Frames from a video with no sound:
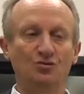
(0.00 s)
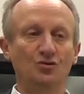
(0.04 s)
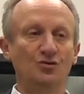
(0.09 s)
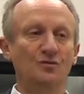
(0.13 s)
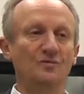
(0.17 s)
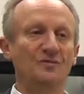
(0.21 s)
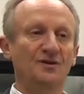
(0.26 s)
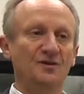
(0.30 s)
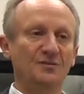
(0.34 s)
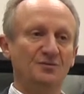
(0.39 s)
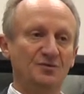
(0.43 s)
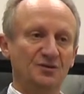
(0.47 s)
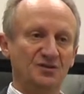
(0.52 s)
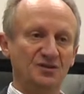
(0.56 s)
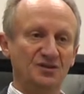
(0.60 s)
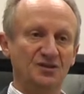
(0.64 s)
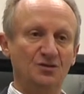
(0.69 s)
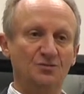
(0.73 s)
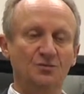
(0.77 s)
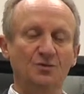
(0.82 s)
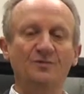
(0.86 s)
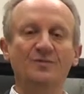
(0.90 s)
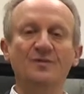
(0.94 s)
room that a
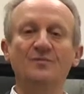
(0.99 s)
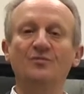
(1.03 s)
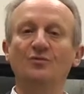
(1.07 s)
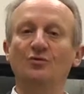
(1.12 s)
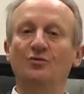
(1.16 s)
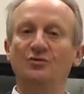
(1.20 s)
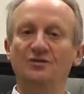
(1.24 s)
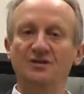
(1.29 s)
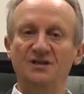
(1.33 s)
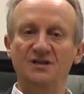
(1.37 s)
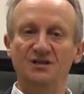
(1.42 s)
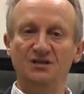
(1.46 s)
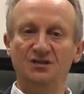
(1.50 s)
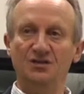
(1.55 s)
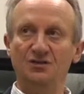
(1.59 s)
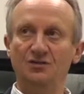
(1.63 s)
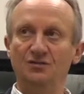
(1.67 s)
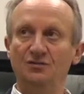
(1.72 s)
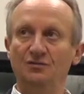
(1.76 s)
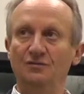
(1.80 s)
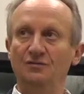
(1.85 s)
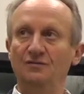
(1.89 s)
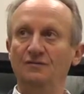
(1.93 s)
prisoner would be brought
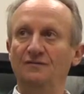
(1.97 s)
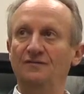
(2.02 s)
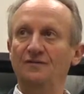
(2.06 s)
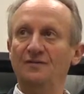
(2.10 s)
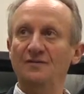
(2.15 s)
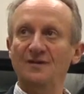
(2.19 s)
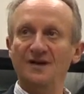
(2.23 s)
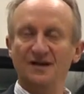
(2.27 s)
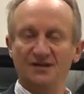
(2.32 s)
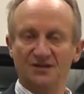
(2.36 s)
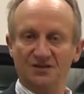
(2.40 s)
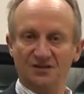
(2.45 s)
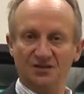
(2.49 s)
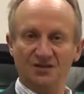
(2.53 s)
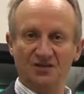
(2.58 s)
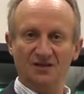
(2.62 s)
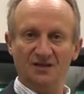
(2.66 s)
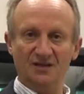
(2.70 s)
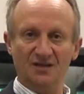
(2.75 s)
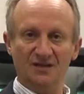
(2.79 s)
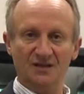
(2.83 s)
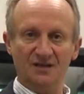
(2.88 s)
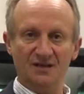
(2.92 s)
into from
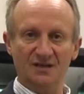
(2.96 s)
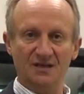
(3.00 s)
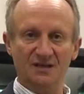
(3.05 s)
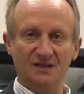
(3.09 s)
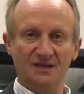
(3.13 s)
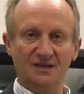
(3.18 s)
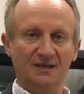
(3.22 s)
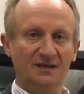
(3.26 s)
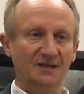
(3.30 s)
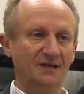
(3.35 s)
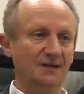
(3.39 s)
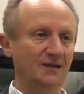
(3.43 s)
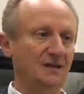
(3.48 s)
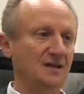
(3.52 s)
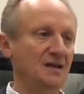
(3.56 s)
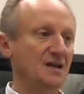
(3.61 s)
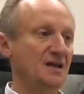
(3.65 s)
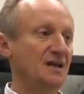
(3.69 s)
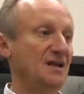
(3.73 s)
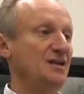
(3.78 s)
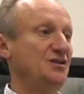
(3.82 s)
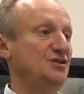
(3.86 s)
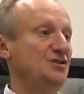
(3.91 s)
outside in the yard.
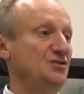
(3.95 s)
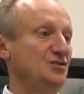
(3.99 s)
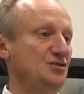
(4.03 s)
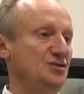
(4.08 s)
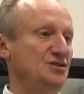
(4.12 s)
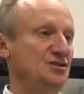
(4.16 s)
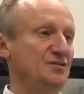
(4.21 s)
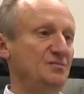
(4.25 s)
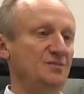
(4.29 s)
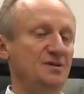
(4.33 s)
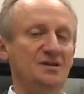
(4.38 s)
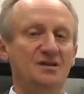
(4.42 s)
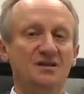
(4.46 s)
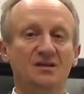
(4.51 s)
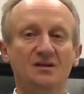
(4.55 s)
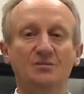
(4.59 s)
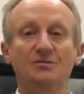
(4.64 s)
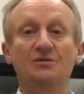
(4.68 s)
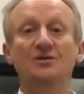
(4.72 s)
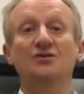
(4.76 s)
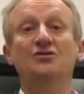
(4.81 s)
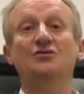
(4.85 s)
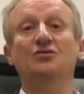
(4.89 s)
It used to be
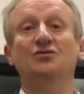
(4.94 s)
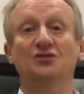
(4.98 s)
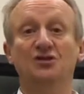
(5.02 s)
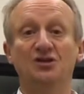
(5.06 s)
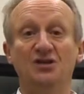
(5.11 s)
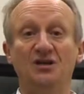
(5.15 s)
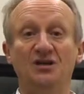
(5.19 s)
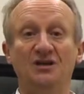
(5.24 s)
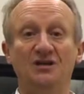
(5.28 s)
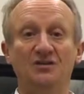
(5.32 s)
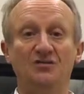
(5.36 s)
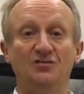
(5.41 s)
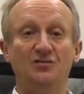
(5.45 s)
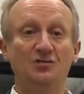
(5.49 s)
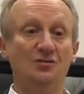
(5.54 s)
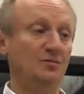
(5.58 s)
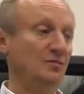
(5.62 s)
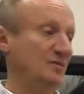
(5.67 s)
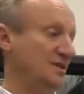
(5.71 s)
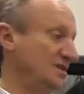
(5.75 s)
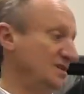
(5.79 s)
the original charge room.